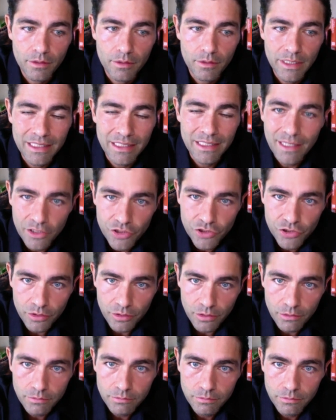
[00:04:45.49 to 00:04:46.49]

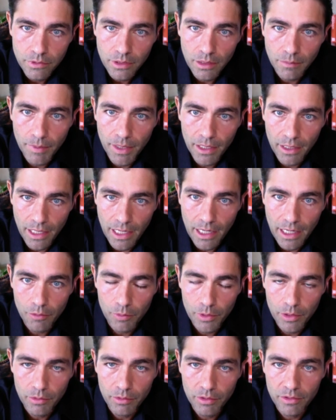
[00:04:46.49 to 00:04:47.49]
intentional about how
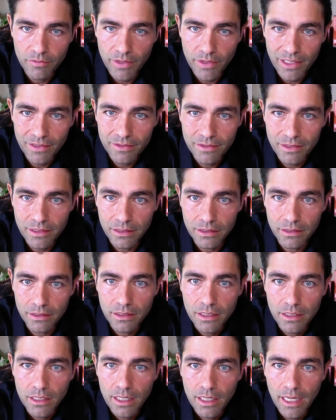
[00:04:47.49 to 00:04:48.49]
we were
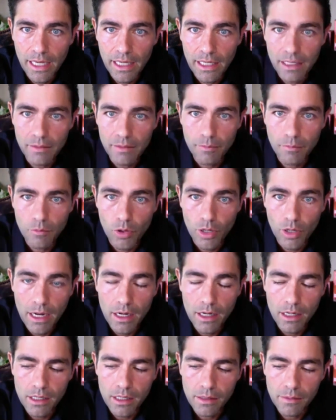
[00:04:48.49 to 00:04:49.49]
investing and
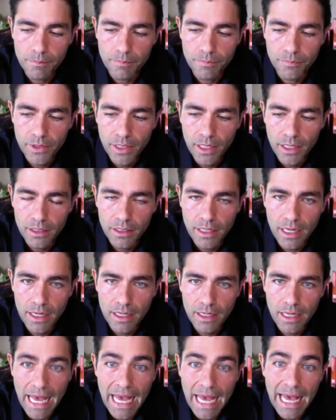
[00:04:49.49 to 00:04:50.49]
more um
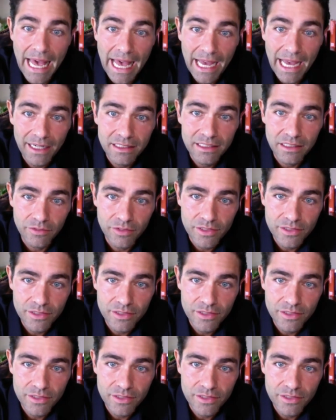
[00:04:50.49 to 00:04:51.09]
active.